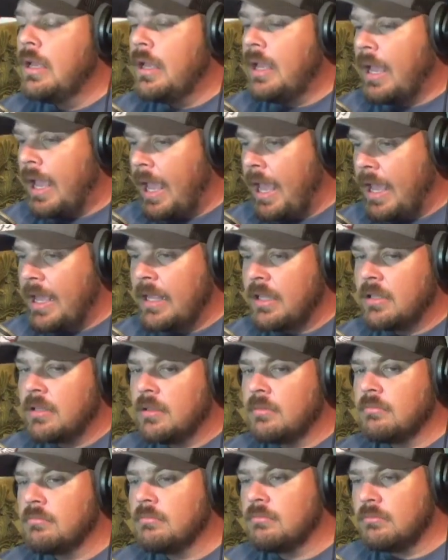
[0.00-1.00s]

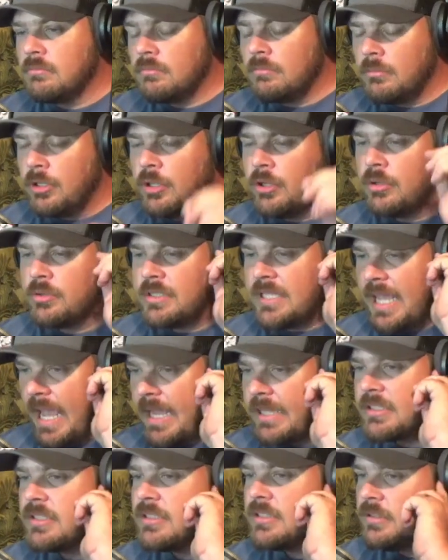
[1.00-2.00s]
And, you know,
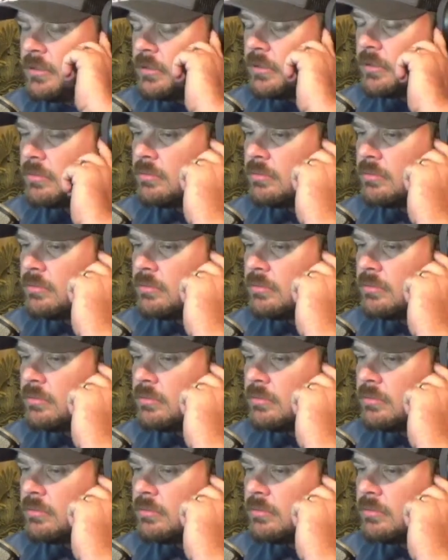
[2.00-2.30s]
Texas,